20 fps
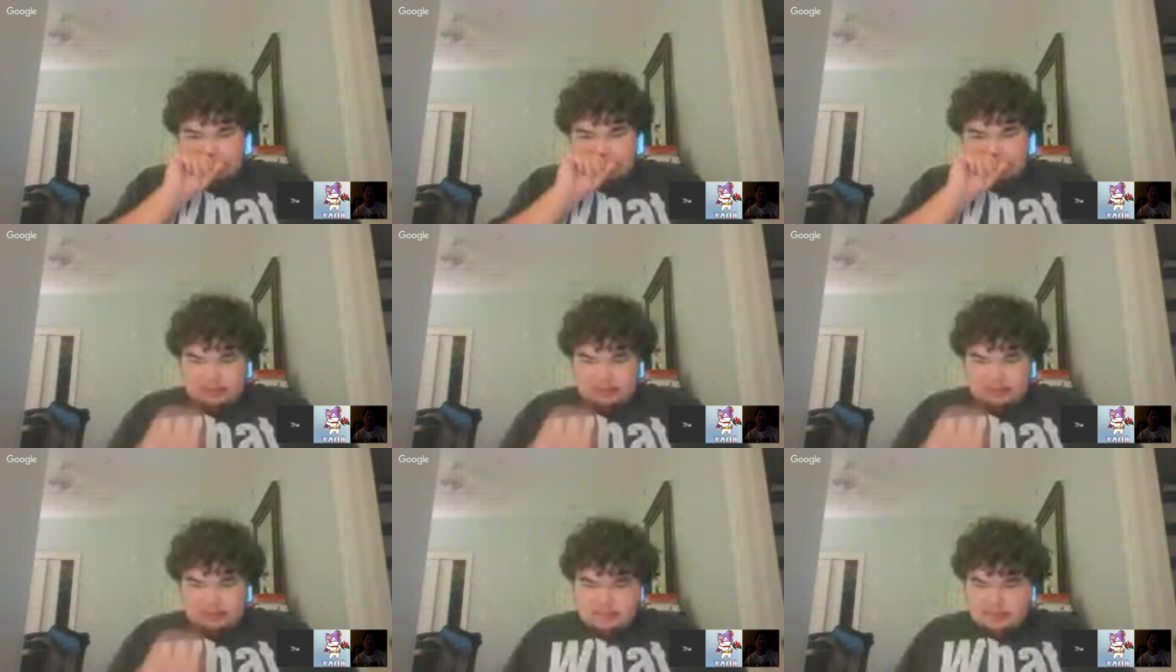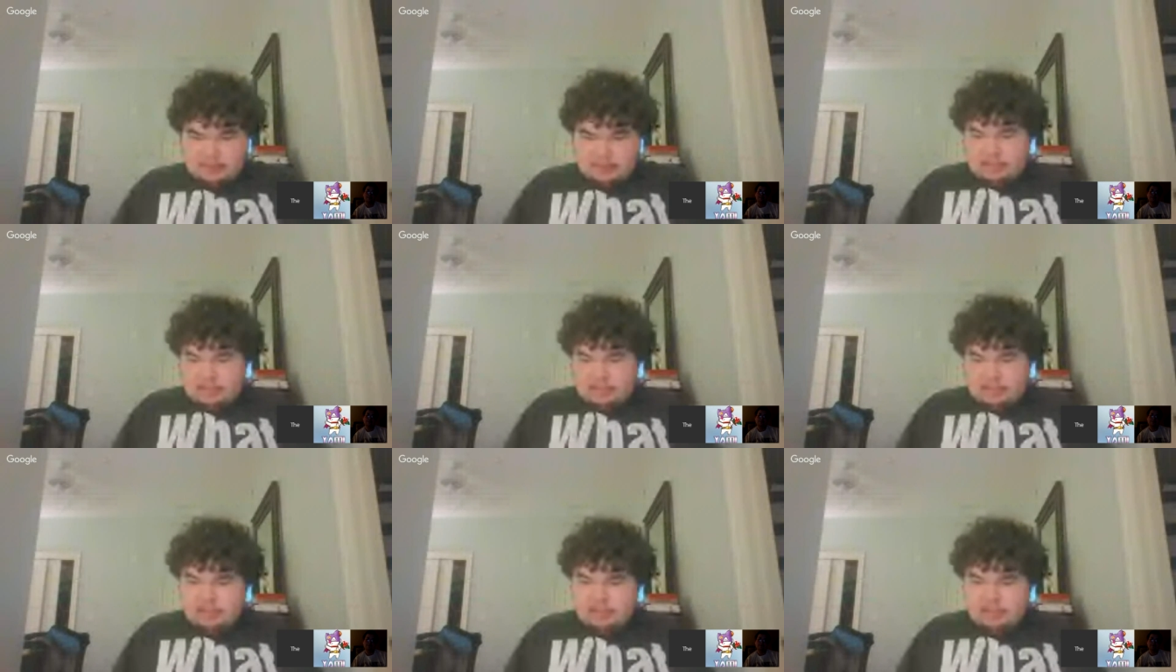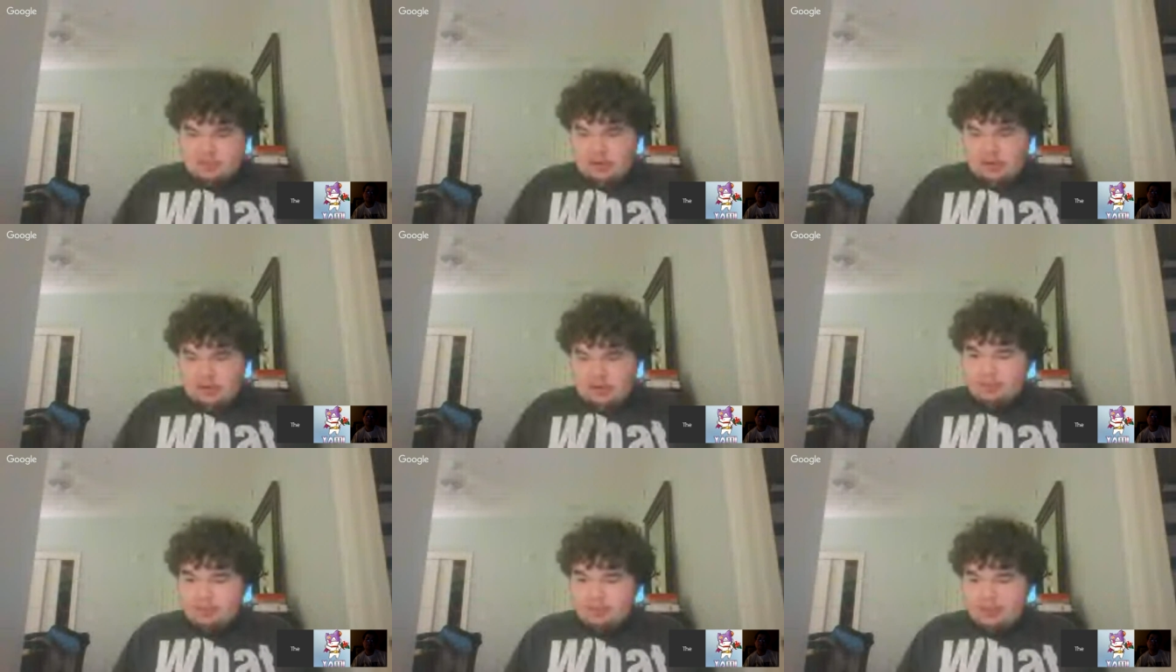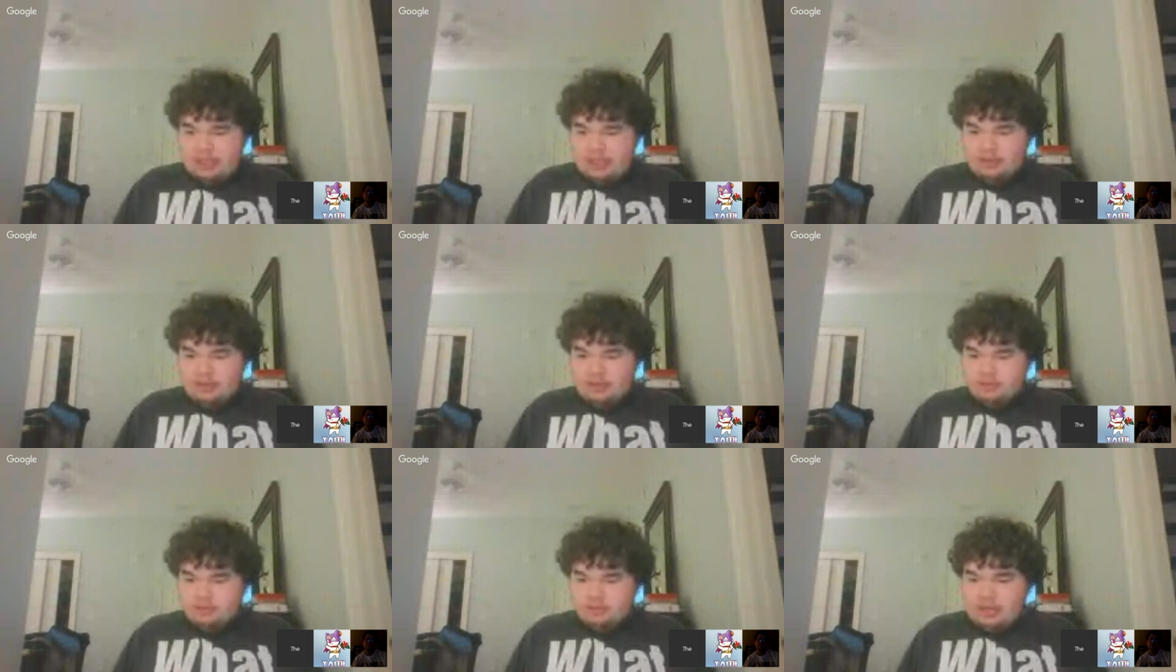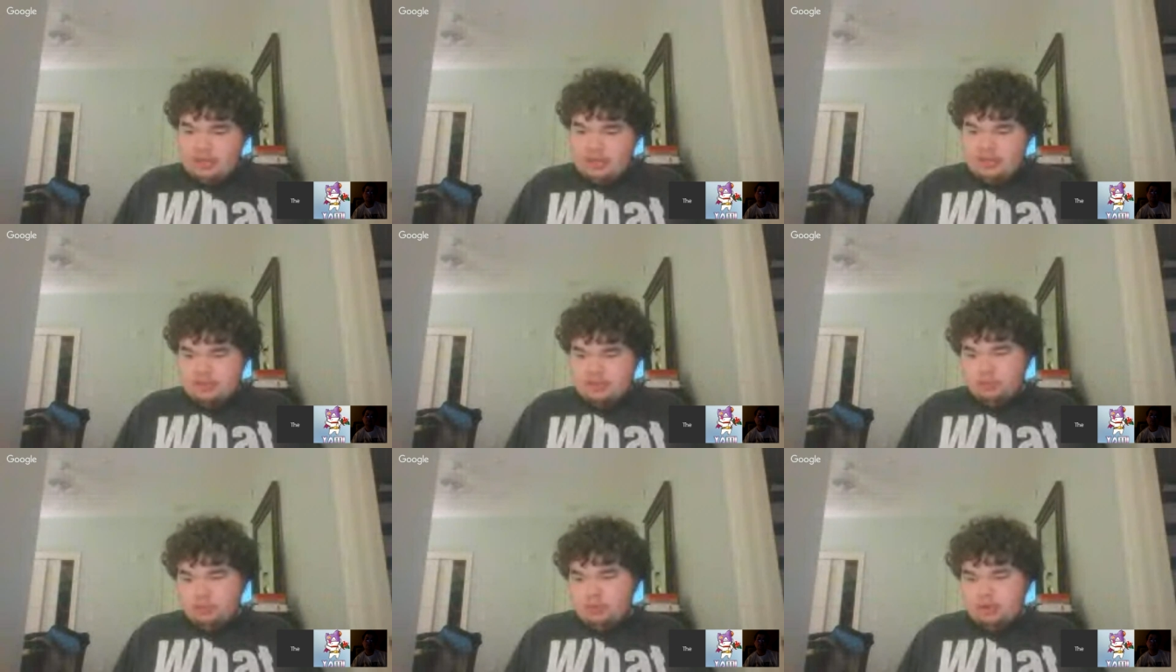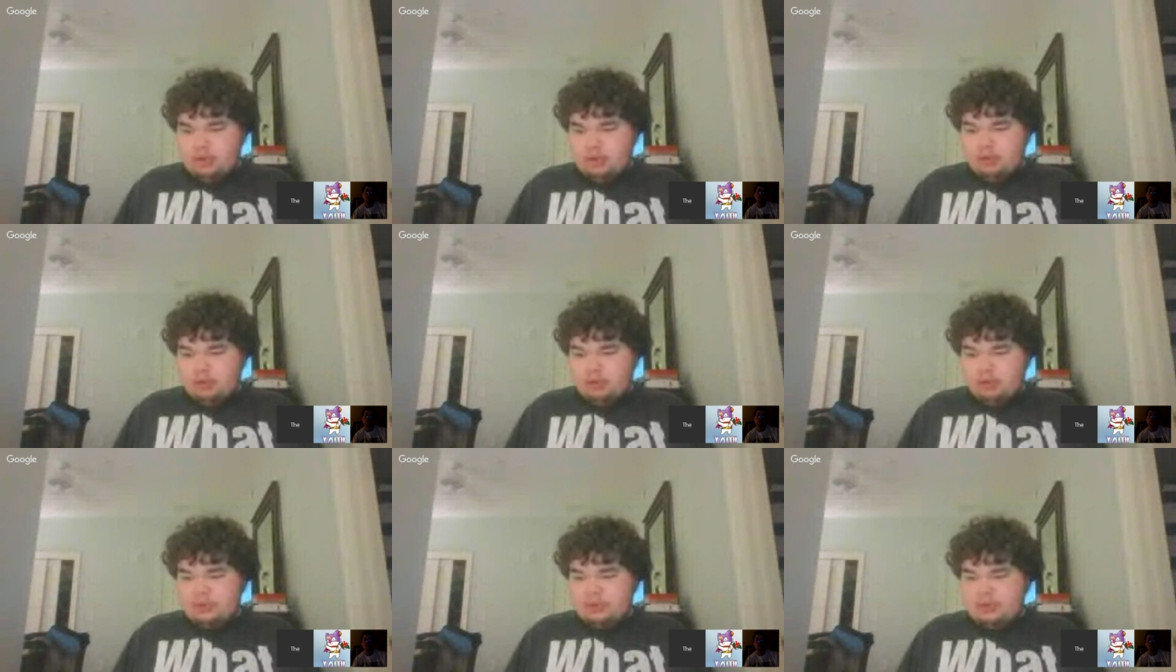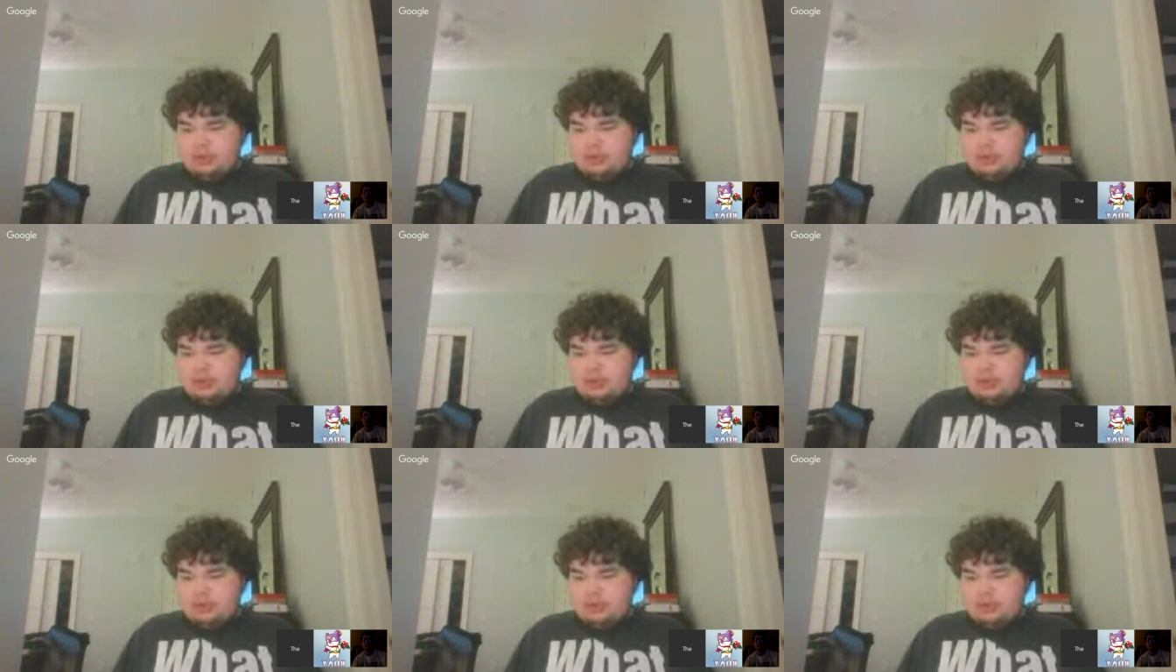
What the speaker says: then it turns out that he's trapped in Freddy's world.